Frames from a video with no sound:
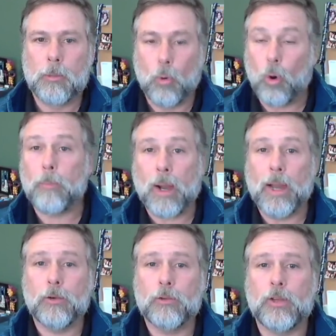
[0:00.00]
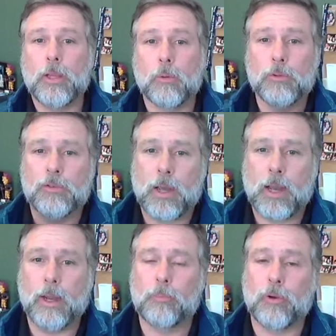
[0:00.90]
More buyers equals
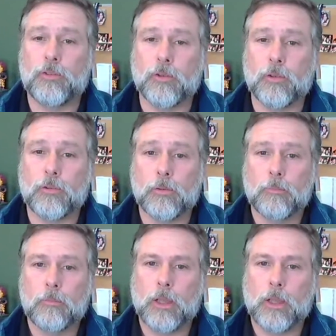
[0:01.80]
higher prices.